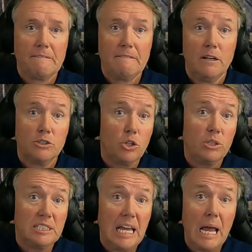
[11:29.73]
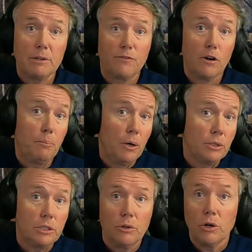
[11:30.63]
So the scam is for a
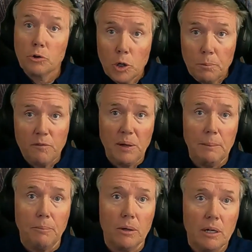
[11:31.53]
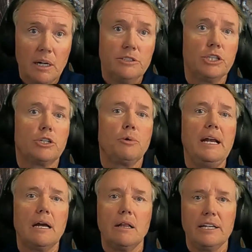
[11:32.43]
person or a group of people to create
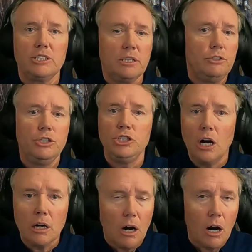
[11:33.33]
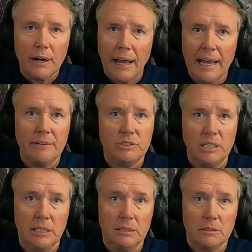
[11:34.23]
a collection of junk art
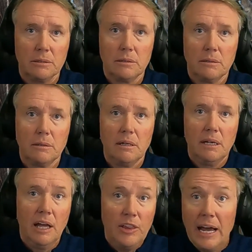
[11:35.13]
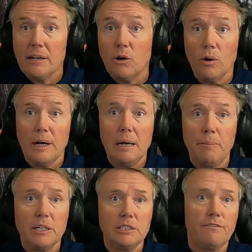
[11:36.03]
NFTs, then coordinate a
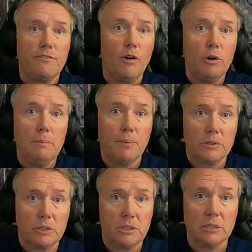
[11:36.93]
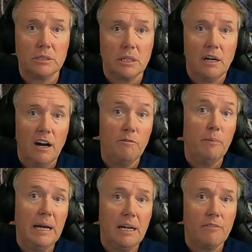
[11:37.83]
bunch of phony purchases of
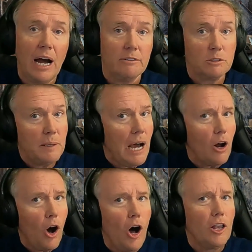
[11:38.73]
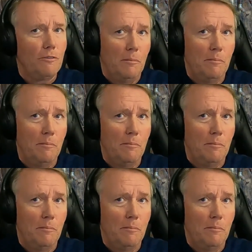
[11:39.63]
many of the items, but not all of them.